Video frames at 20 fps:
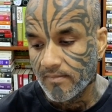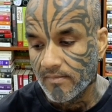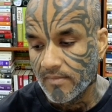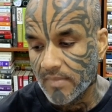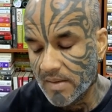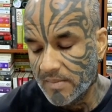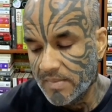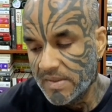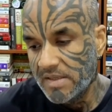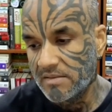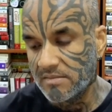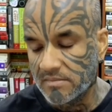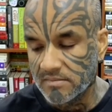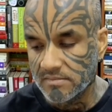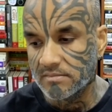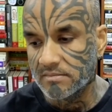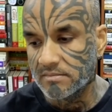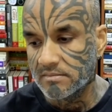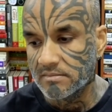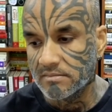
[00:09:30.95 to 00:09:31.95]
I mean,
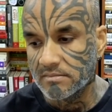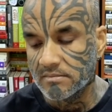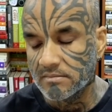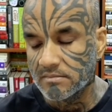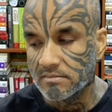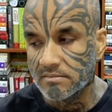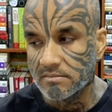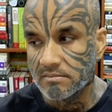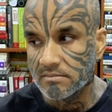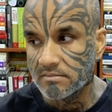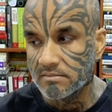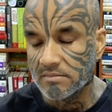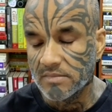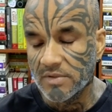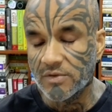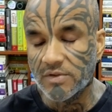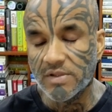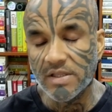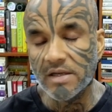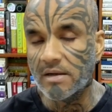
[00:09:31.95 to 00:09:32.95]

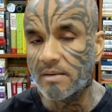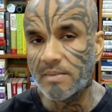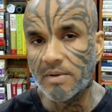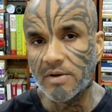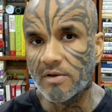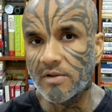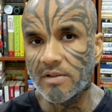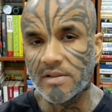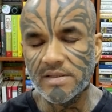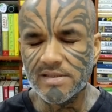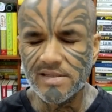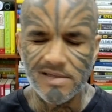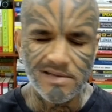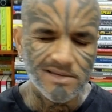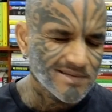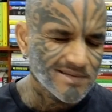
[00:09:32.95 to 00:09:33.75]
you think about all this and